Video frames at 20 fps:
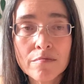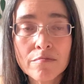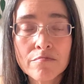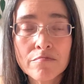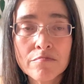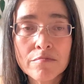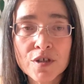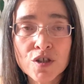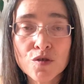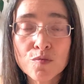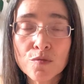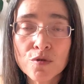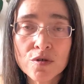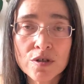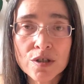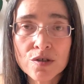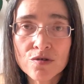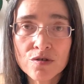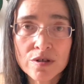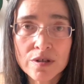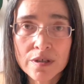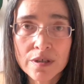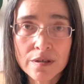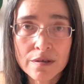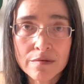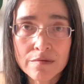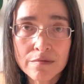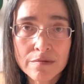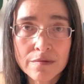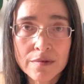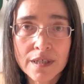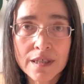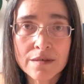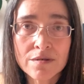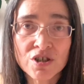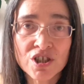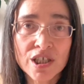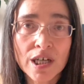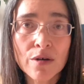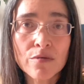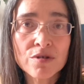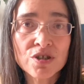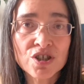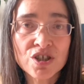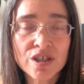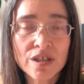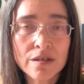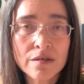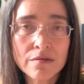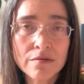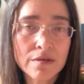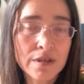much more interesting than shower gel